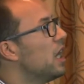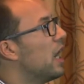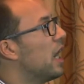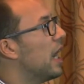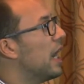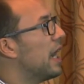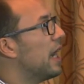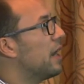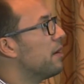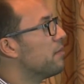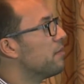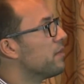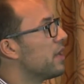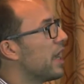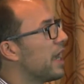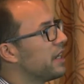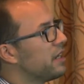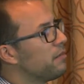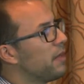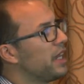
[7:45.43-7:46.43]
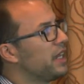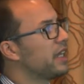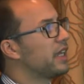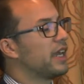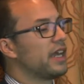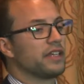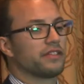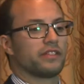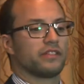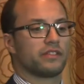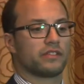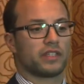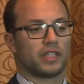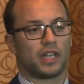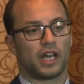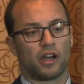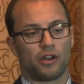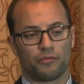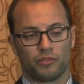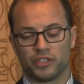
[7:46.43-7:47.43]
And in many cases,
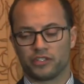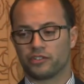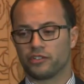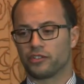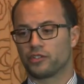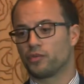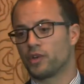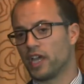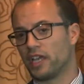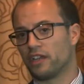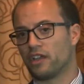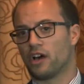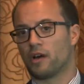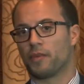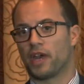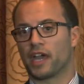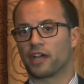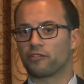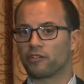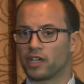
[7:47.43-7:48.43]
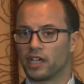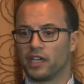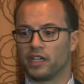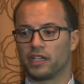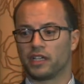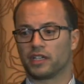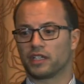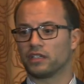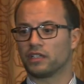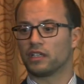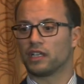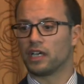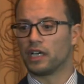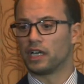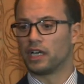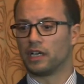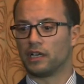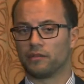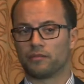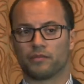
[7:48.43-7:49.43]
in our research, we end up aggregating
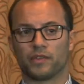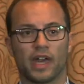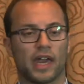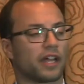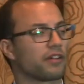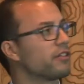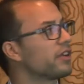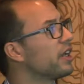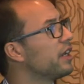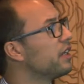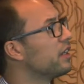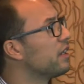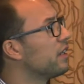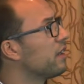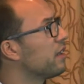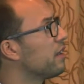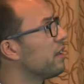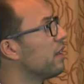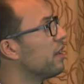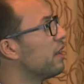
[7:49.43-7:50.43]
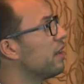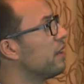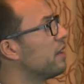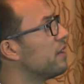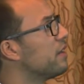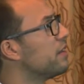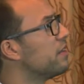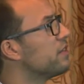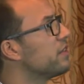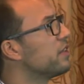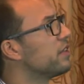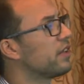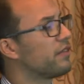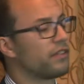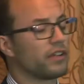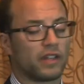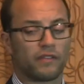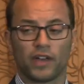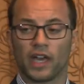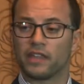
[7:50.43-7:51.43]
the
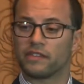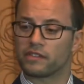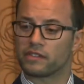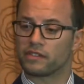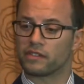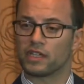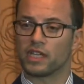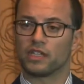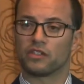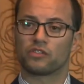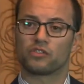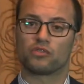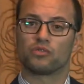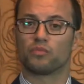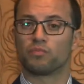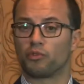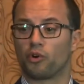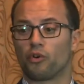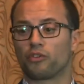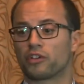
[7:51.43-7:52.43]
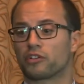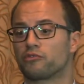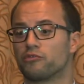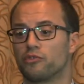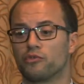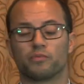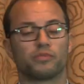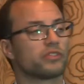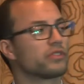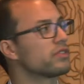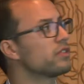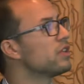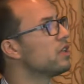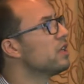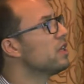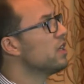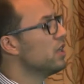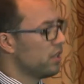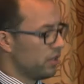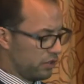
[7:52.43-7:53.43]
different events into broader groups.
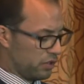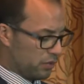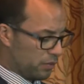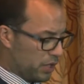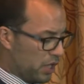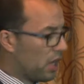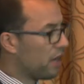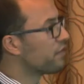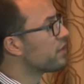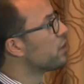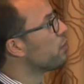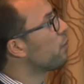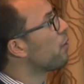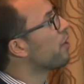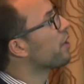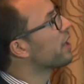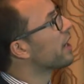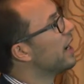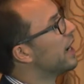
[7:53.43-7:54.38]
So we often work